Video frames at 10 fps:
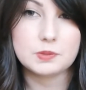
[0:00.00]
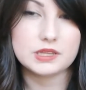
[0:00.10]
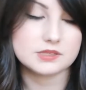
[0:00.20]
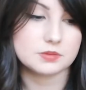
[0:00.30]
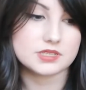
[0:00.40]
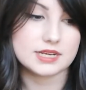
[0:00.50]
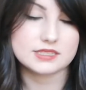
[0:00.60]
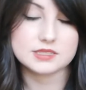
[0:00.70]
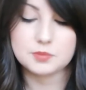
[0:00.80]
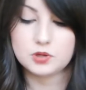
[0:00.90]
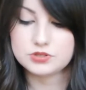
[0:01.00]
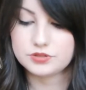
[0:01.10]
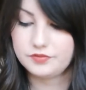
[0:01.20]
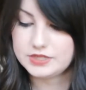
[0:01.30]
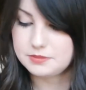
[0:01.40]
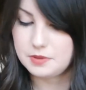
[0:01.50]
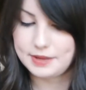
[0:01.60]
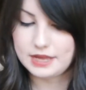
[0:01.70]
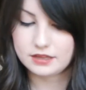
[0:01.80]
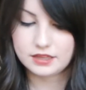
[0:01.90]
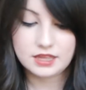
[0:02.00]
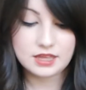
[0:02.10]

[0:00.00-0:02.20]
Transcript: but this one's nice and small, so it fits in my bag.